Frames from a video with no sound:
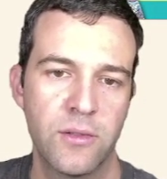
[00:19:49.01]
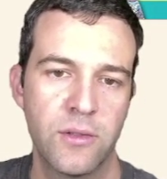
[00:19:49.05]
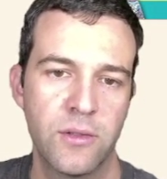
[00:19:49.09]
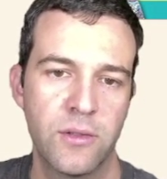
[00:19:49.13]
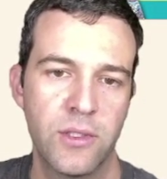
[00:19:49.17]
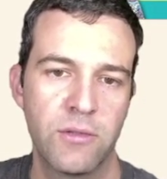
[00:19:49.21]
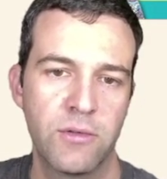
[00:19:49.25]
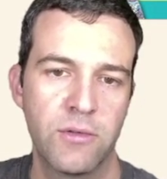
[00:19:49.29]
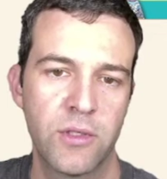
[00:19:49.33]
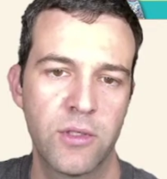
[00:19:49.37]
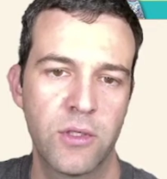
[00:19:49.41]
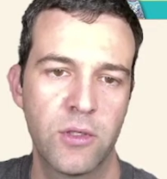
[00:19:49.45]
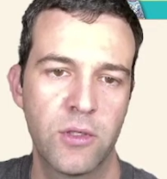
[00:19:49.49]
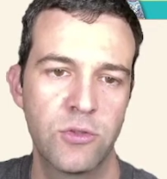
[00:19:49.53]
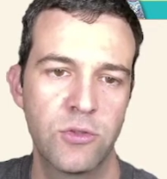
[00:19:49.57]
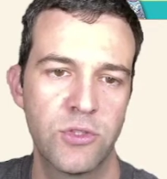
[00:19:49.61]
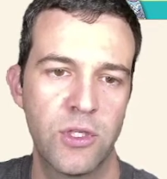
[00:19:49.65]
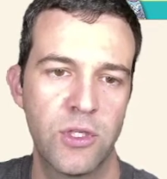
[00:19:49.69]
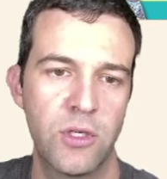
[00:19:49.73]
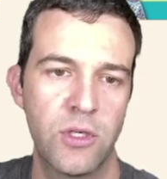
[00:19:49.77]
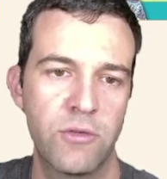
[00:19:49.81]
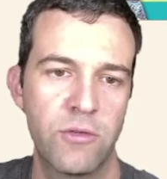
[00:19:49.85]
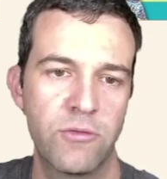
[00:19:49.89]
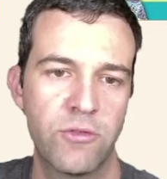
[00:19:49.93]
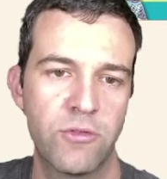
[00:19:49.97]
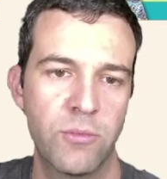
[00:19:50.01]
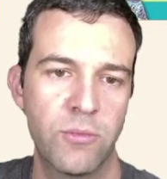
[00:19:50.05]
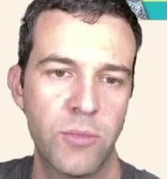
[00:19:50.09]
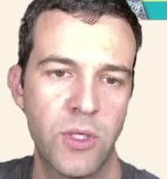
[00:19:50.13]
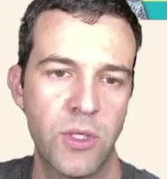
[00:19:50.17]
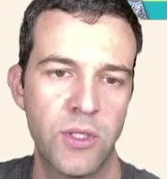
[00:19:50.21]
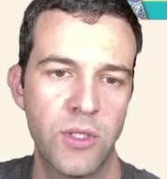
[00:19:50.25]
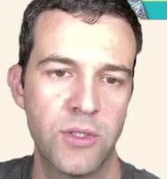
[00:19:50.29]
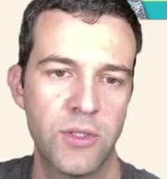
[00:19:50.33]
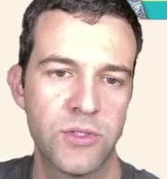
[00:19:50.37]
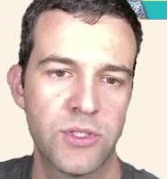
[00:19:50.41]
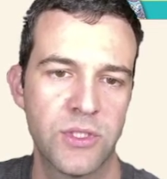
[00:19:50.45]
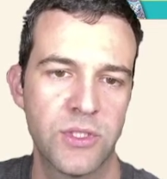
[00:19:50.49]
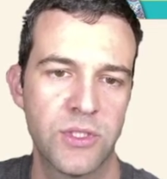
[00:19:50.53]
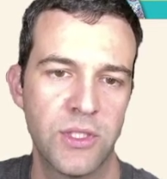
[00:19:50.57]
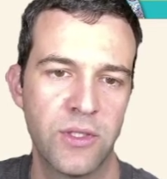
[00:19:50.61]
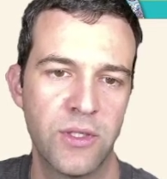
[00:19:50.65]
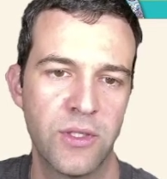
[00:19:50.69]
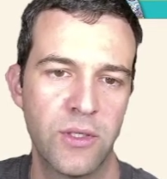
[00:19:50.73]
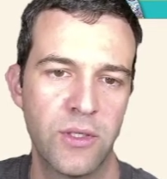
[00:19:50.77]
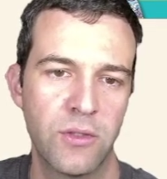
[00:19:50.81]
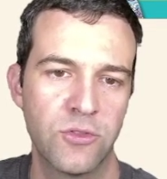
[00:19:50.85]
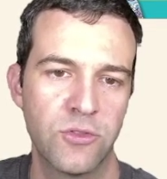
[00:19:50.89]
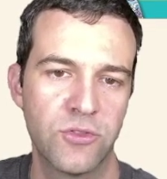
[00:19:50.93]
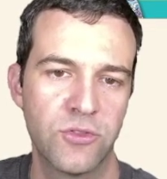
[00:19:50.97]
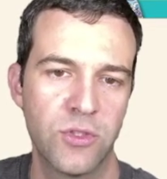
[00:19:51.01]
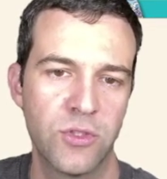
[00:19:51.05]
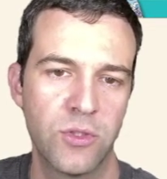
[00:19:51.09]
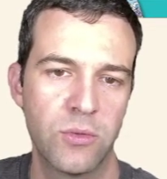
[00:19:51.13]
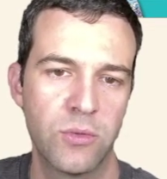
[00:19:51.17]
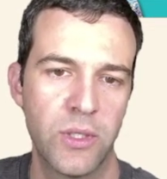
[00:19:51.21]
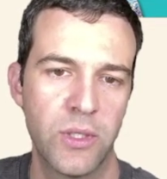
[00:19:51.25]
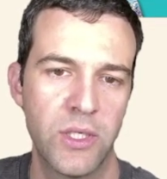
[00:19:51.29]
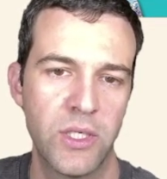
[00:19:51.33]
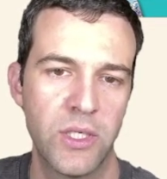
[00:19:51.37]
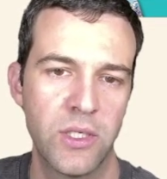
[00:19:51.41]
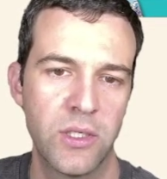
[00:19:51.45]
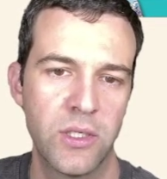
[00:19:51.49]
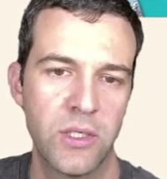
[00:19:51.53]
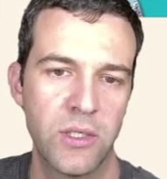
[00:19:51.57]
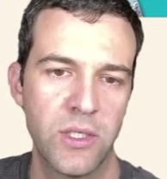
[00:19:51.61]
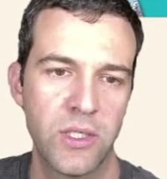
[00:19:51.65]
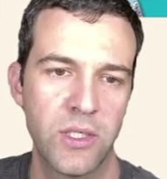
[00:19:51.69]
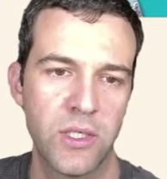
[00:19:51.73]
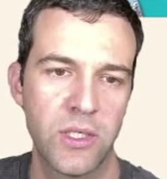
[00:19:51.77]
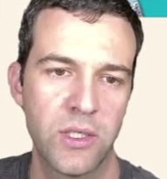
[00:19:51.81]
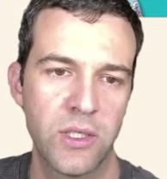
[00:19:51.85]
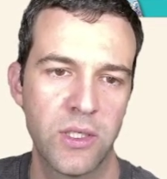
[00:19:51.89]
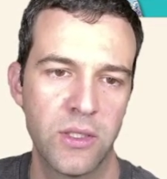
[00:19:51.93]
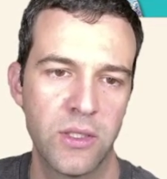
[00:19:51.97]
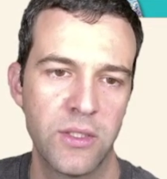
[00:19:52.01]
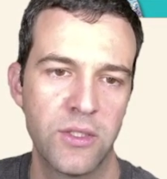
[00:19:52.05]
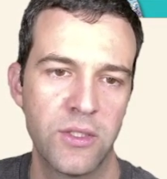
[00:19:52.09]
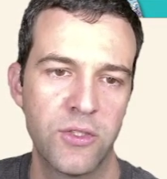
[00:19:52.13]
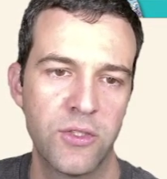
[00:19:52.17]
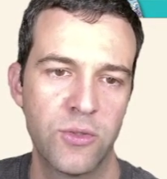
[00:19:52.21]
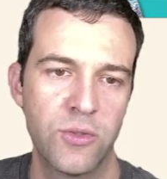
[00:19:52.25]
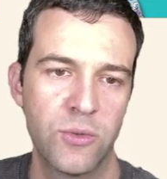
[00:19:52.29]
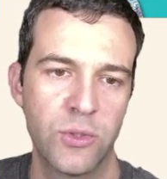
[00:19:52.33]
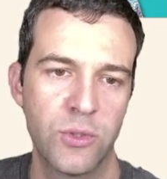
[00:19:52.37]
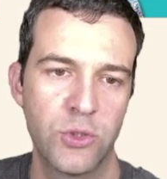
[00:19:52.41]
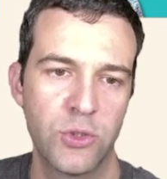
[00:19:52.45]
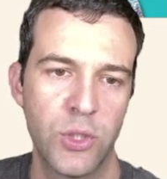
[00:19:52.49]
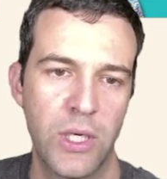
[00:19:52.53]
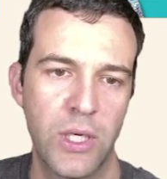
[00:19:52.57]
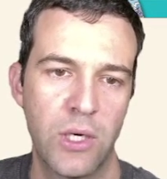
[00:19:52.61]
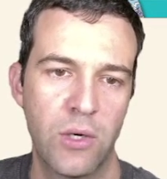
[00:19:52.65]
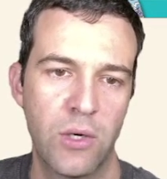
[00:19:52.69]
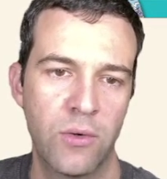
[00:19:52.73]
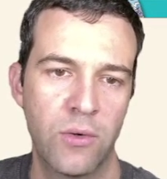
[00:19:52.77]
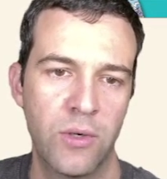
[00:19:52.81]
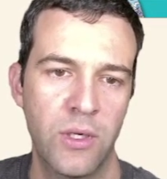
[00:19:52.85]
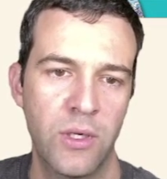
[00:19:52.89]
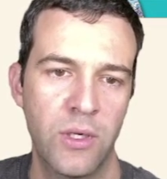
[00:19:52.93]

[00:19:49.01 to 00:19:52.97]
If it goes on for months and there is no rain, it can lead to a drought.